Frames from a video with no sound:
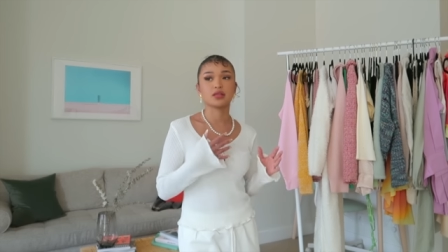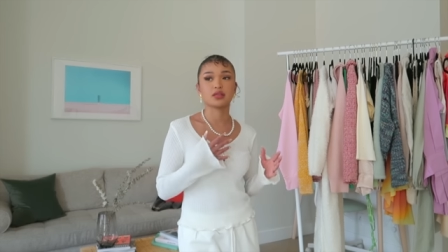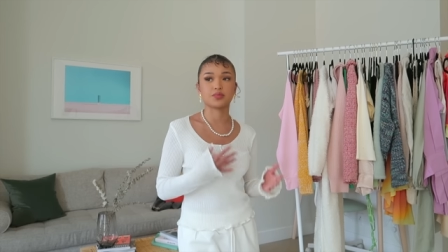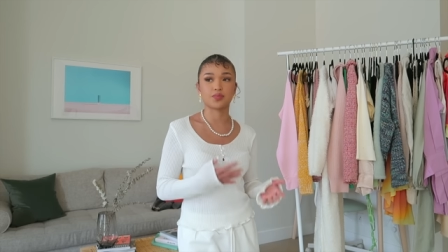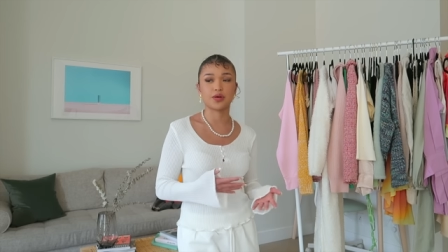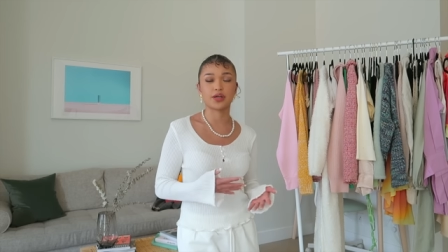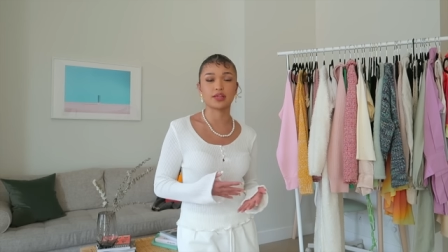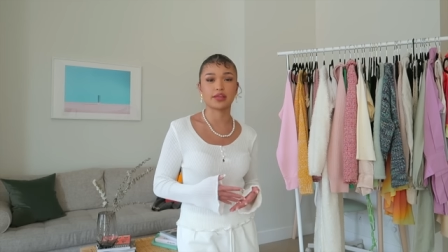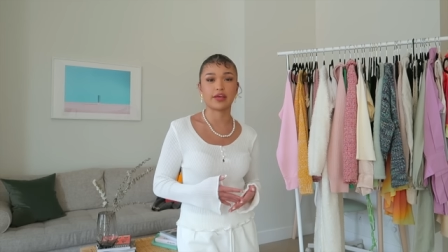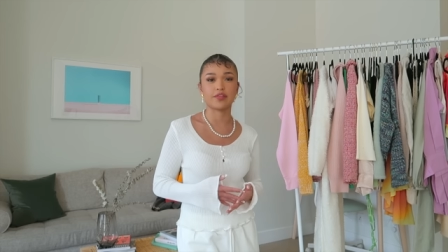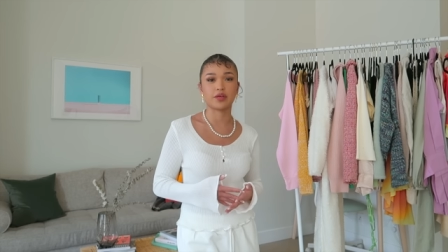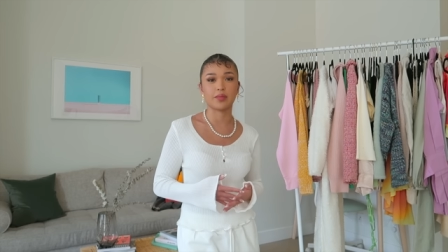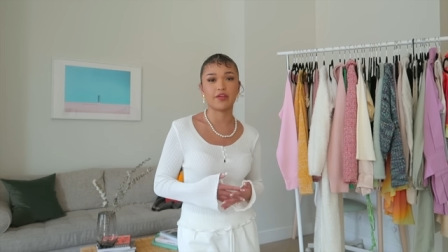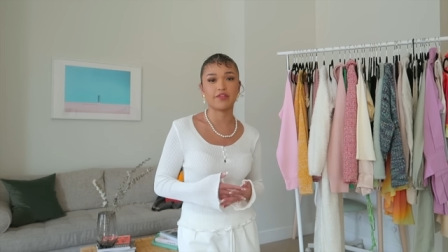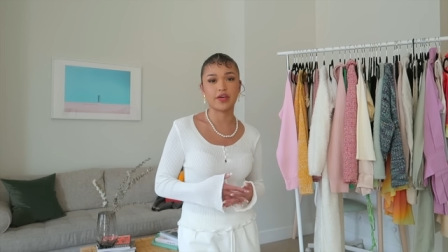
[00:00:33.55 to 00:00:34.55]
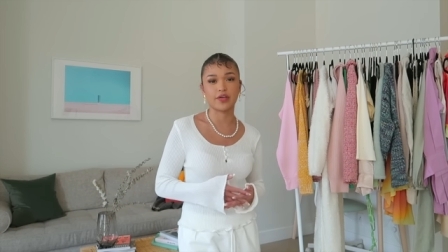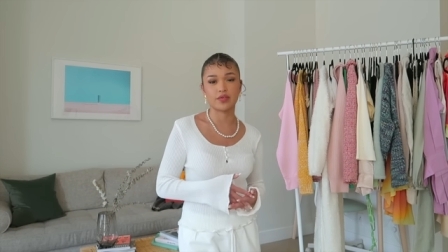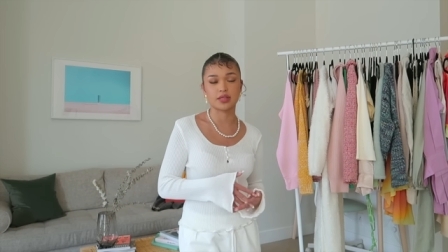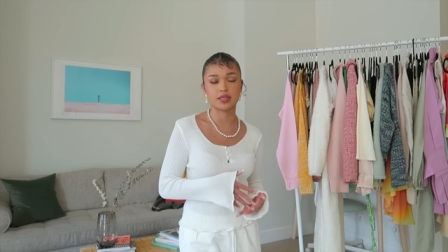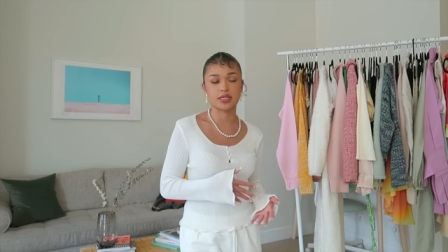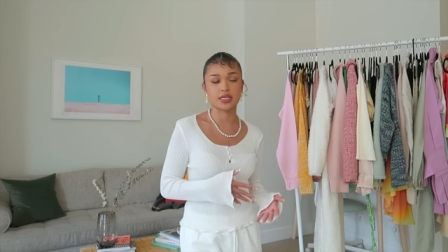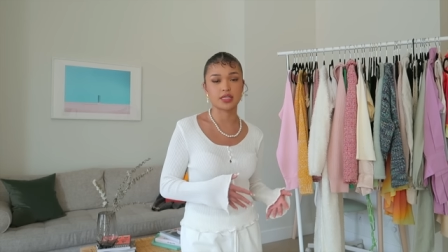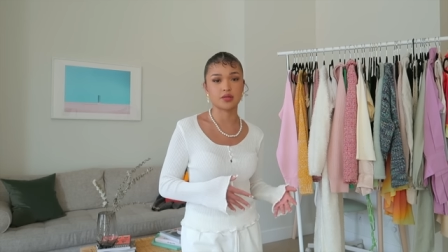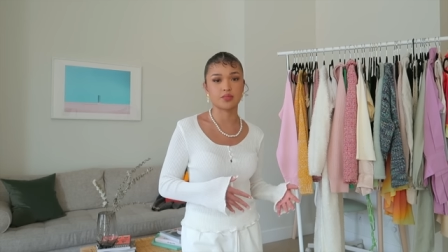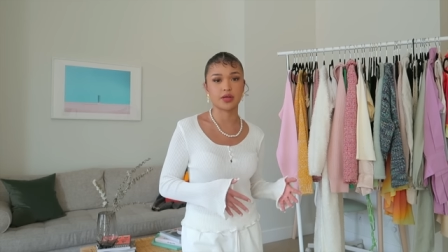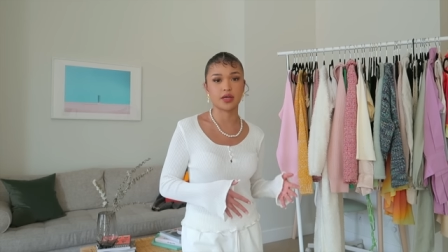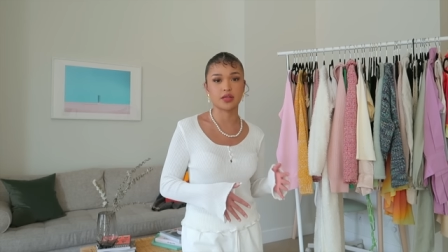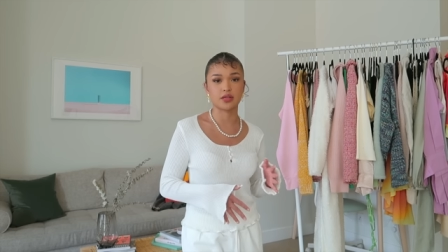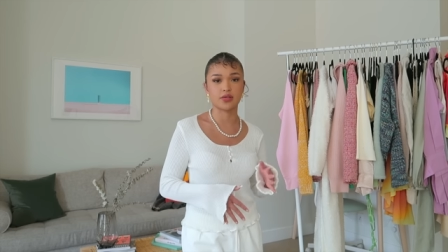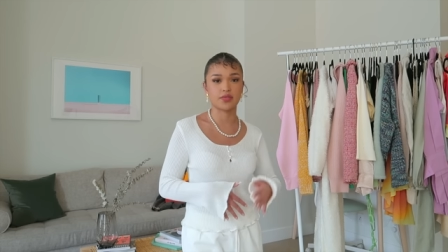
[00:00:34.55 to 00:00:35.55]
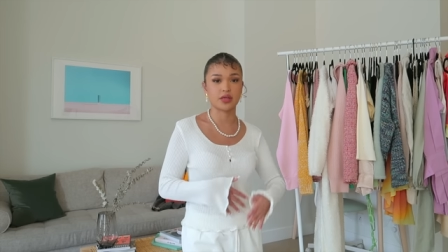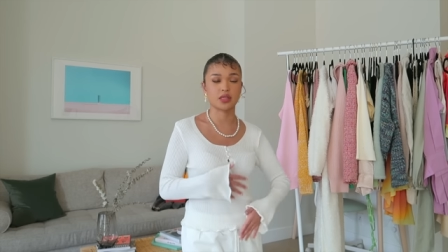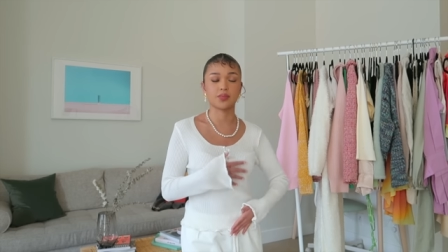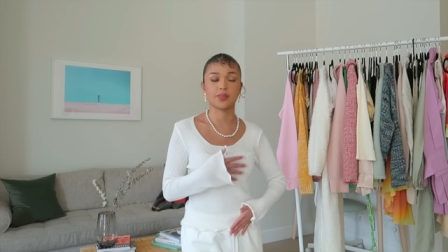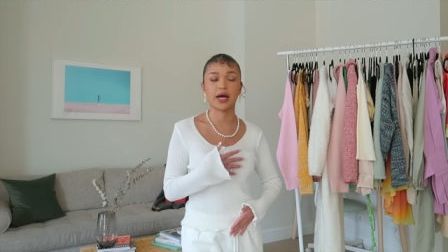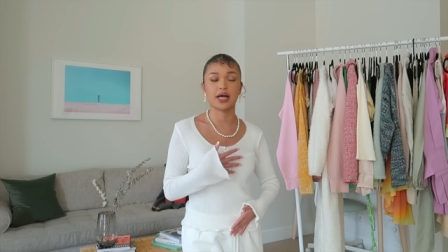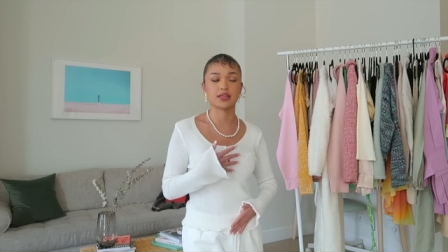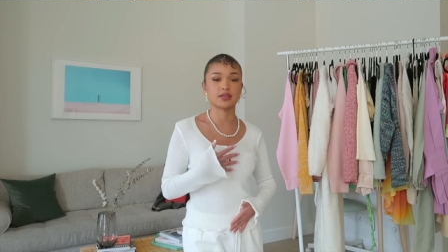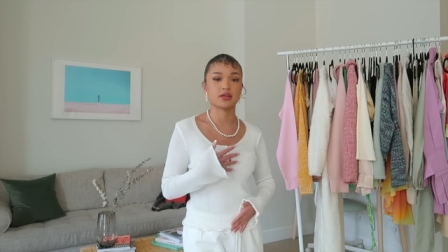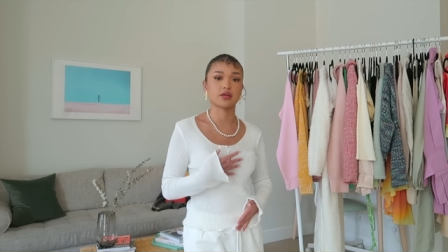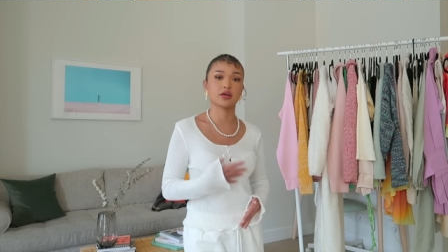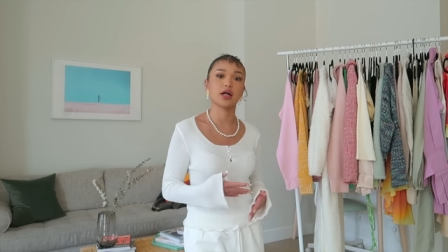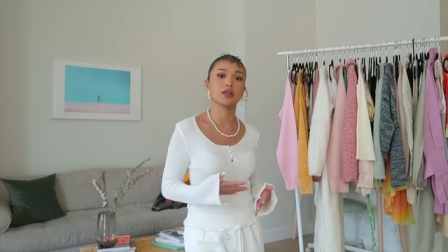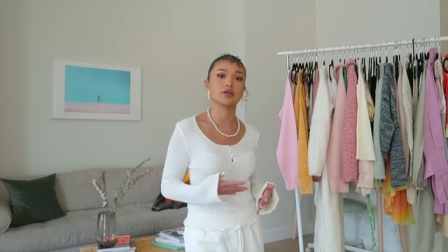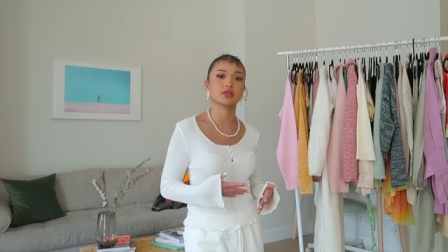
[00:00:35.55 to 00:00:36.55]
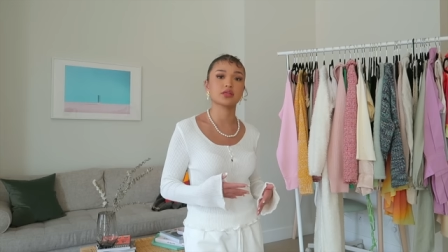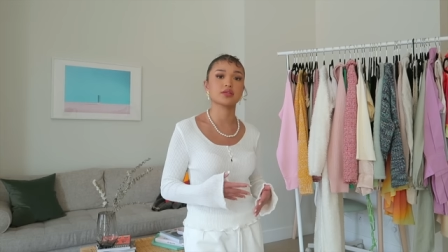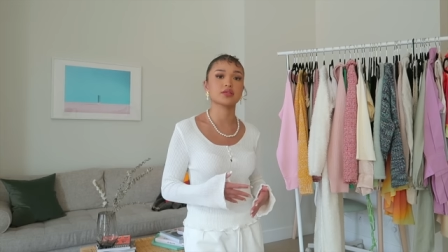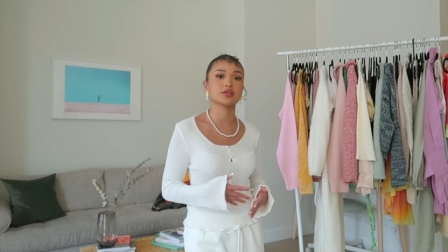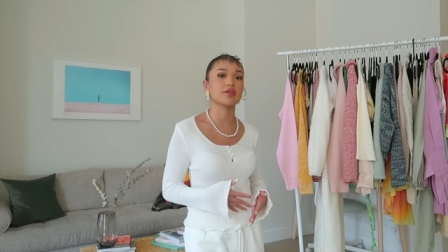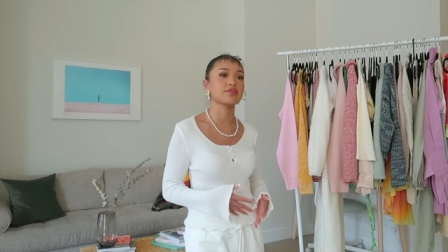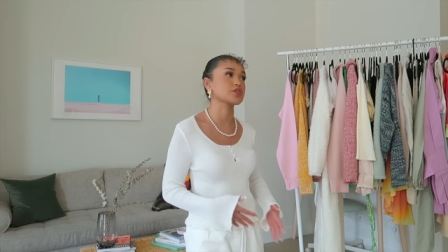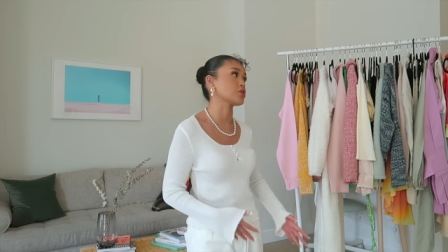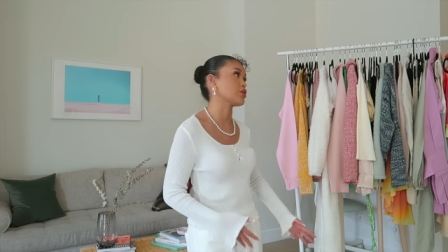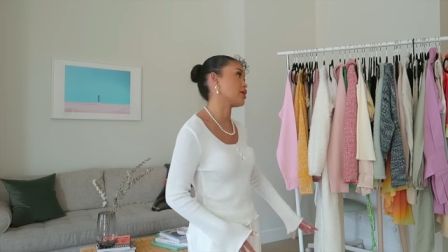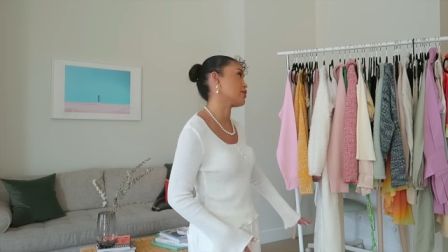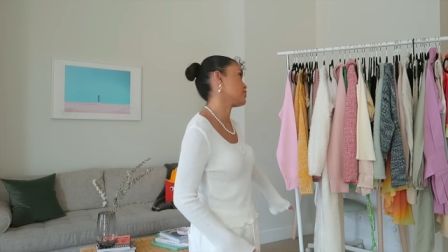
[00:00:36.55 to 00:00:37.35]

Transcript: spring is definitely my favorite season because of like the pastel colors and stuff, so I